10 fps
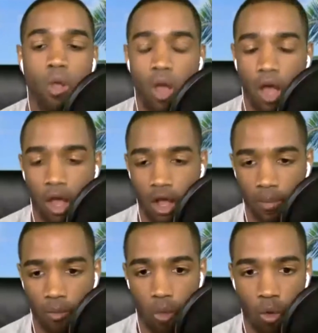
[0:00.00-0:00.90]

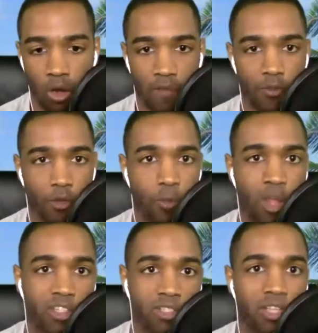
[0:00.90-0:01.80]
Or if you're
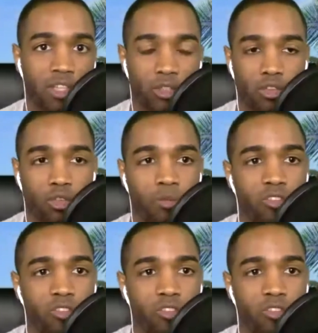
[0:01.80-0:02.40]
watching this on YouTube,